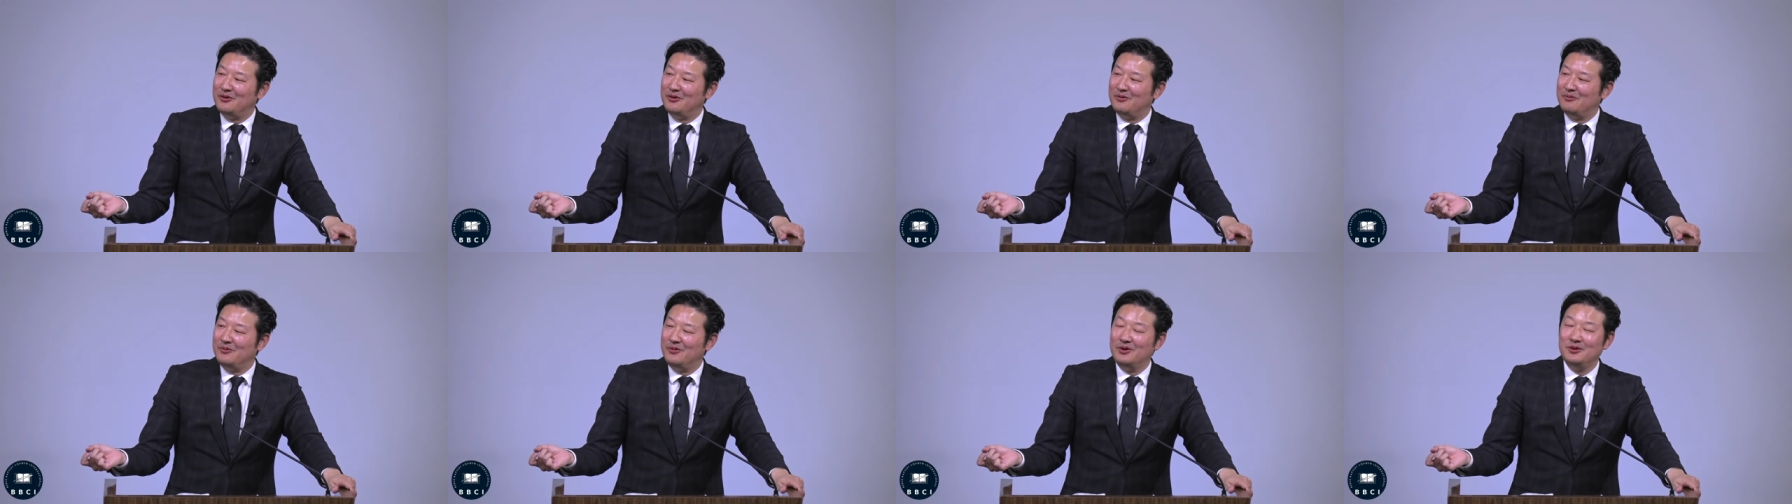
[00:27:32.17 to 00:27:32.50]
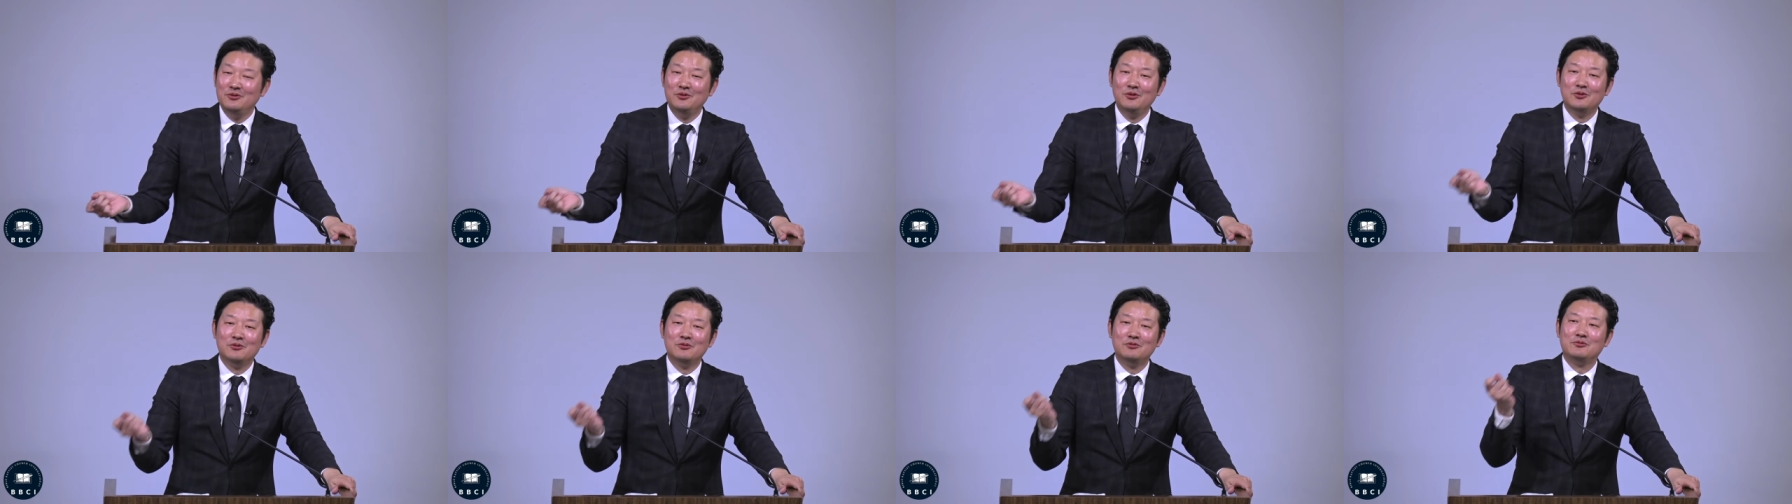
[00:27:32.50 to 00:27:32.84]
I mean,
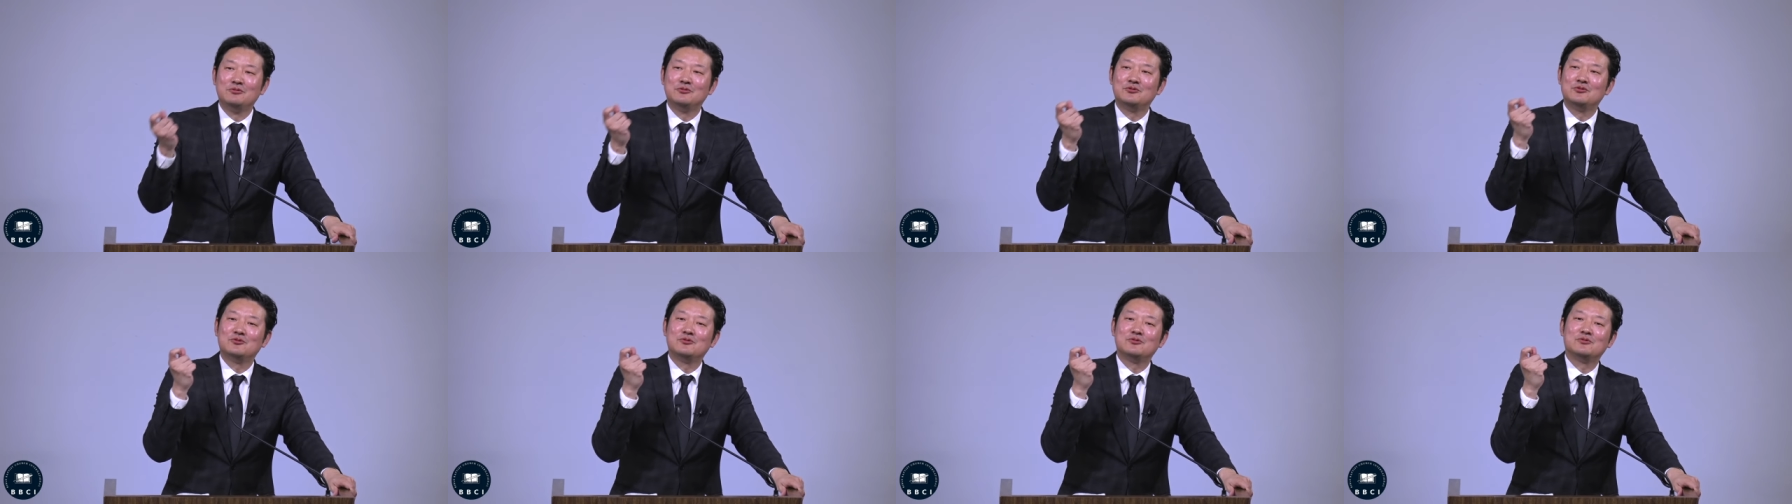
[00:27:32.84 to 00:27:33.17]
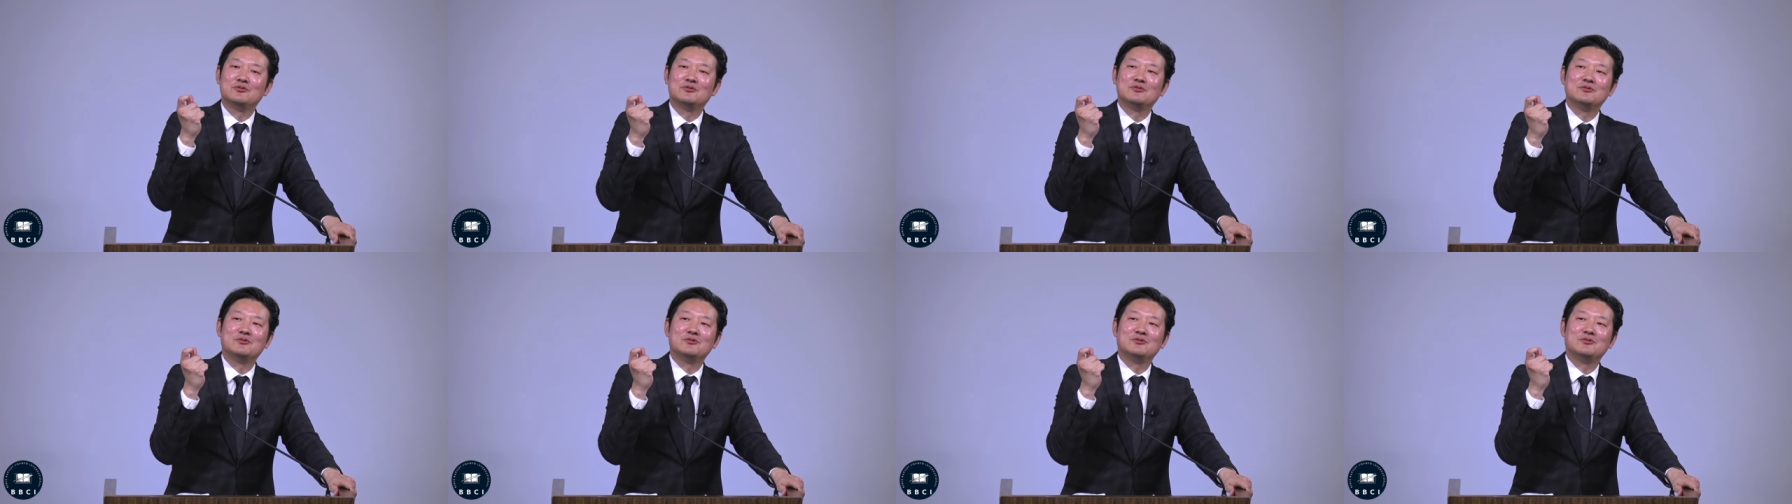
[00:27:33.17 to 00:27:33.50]
you're,
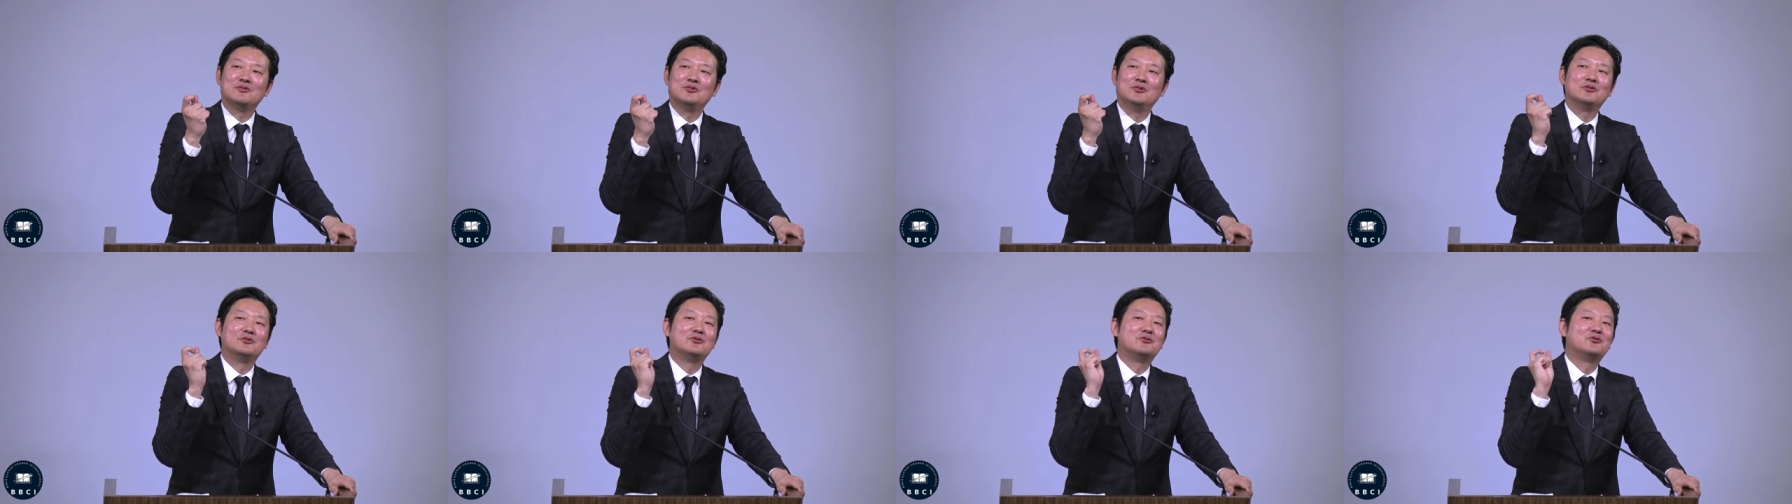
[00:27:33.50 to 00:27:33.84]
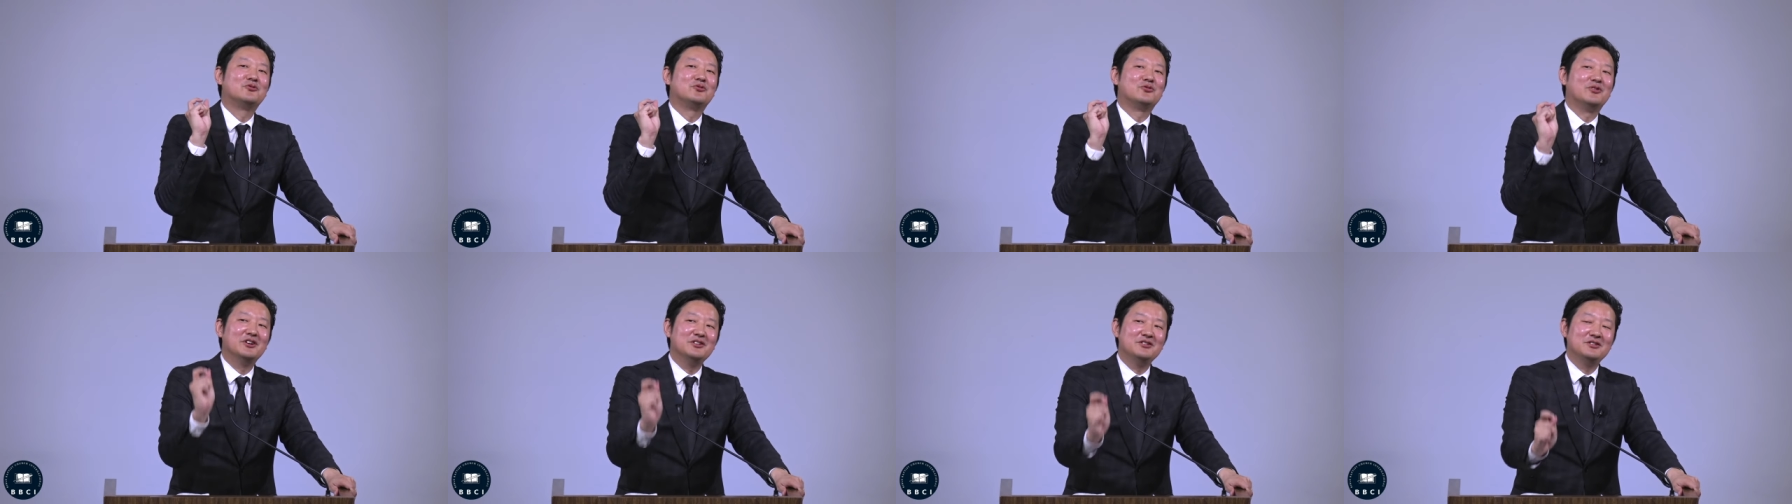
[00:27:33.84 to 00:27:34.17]
you're
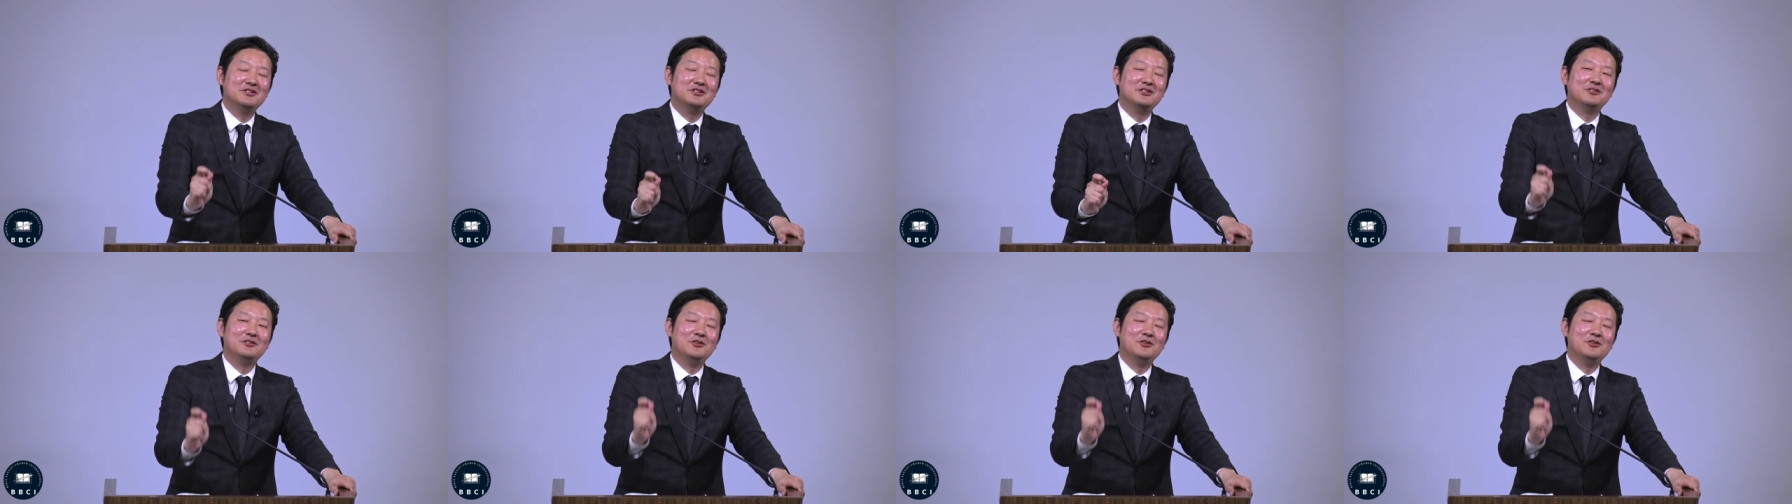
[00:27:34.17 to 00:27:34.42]
trusting